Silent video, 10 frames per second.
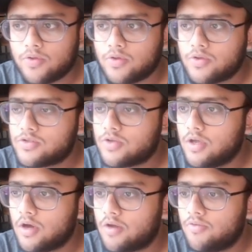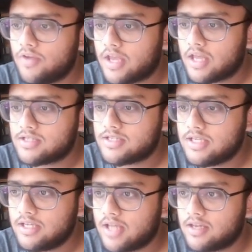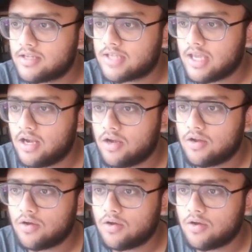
So here we can see that the scaled